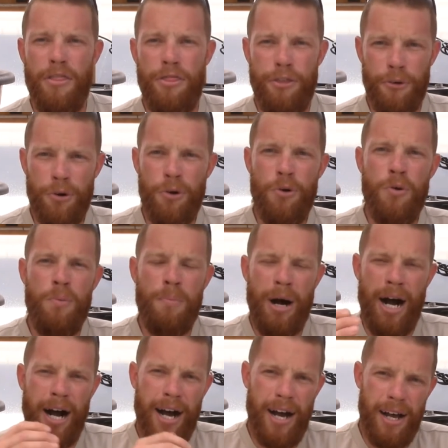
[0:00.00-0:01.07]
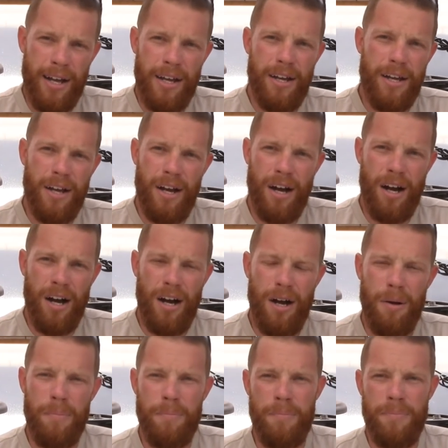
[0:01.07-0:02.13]
through my
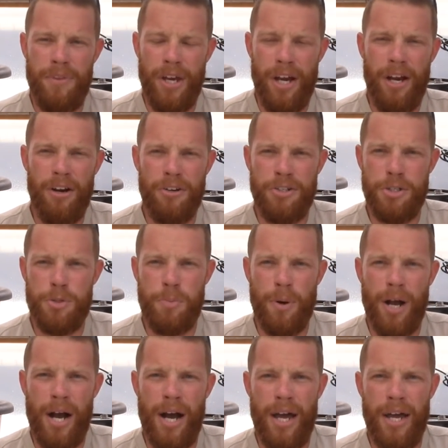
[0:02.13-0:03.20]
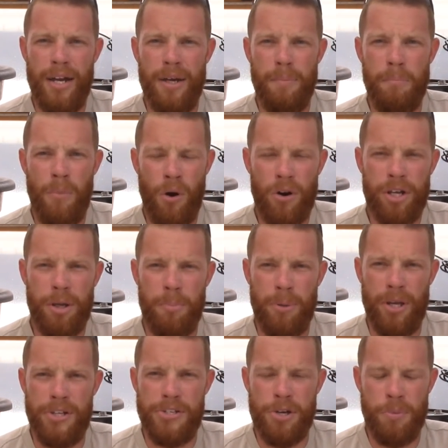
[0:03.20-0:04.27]
um, the Heritage Pride
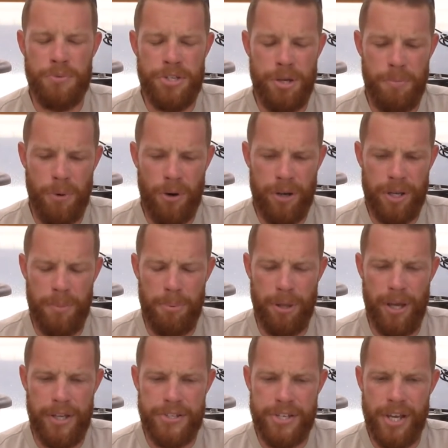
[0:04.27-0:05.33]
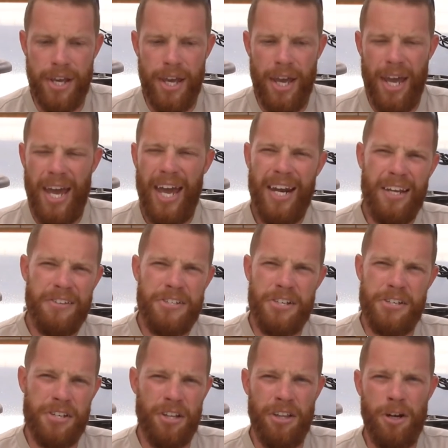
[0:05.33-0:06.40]
Marketplace, Homestead Marketplace. And it's
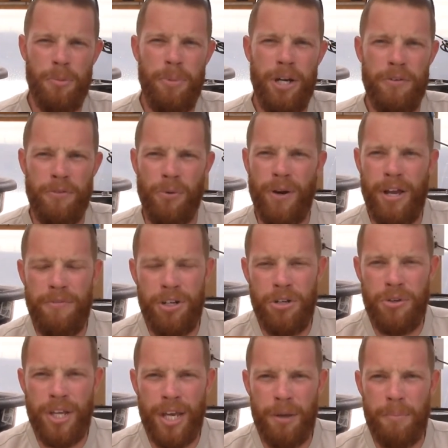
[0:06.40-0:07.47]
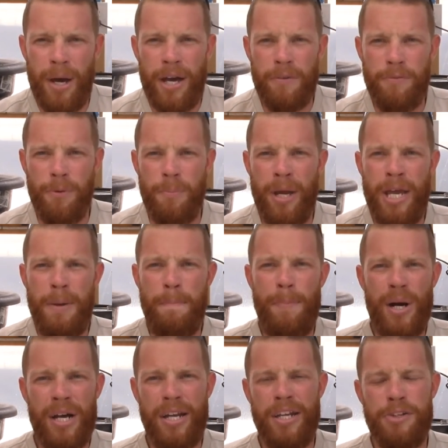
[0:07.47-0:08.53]
just a little bit of a revenue kickback for me,
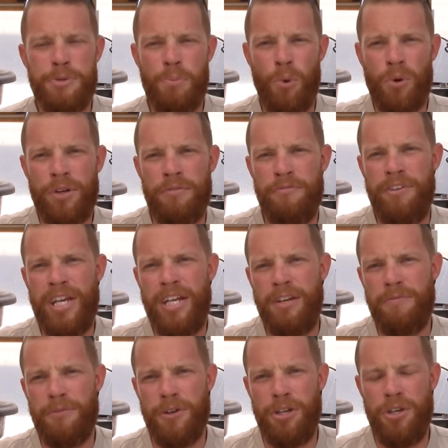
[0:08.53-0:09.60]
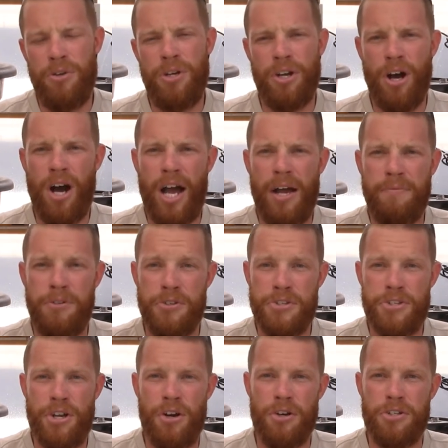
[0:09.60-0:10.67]
but it's more convenient for you to not have to
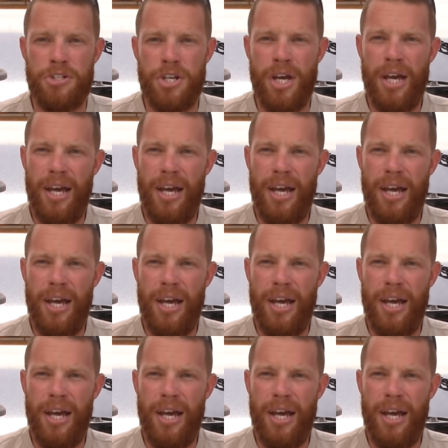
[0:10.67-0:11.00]
search.